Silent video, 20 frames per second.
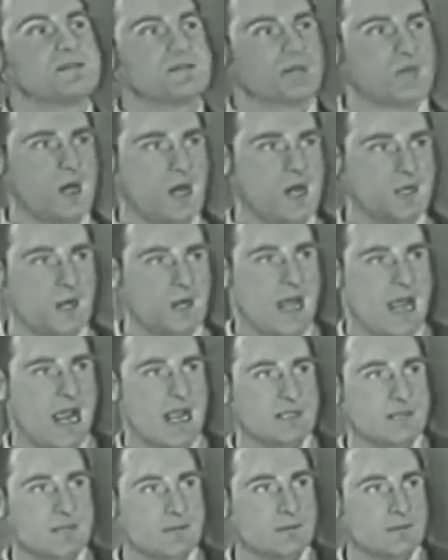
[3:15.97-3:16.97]
Sure, go
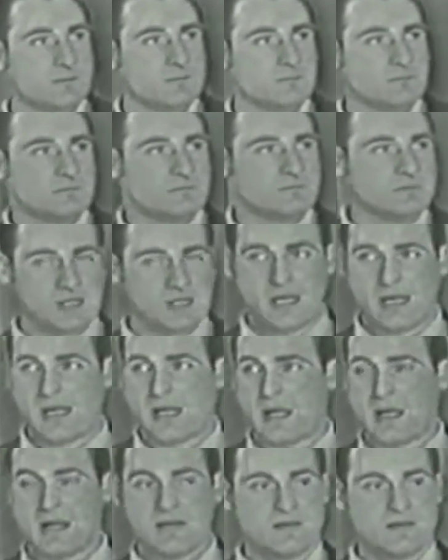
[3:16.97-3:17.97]
ahead.
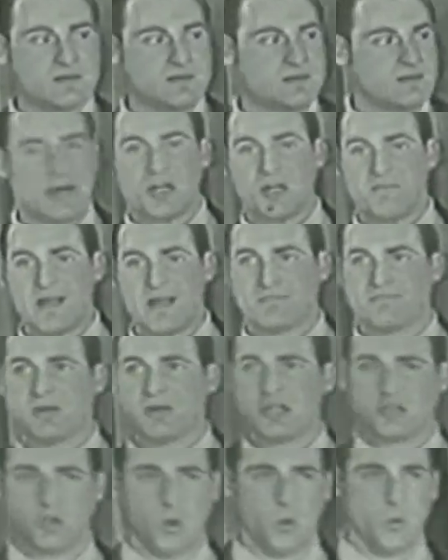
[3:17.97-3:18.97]
Yeah, I could make
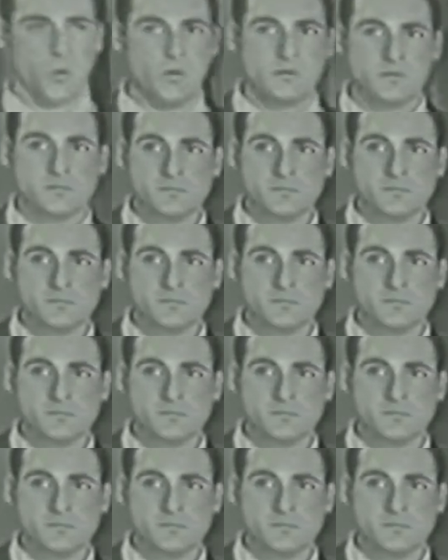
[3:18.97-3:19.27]
money too.